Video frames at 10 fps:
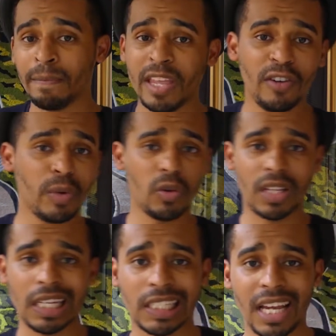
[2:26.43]
Even when you
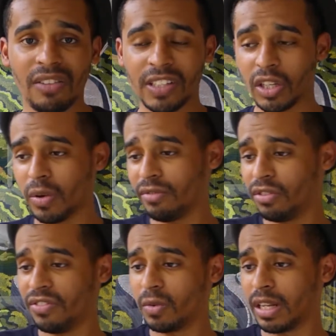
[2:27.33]
take selfies and you have your
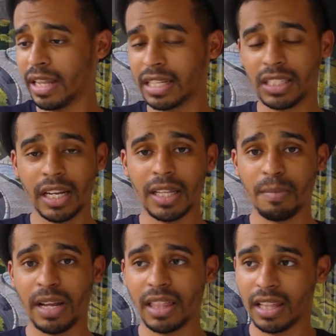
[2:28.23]
phone like straight
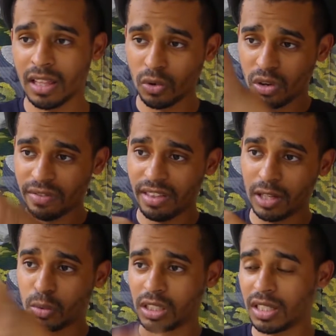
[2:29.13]
up like that, the rule of
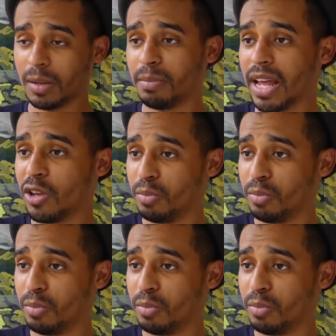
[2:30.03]
thirds will still apply.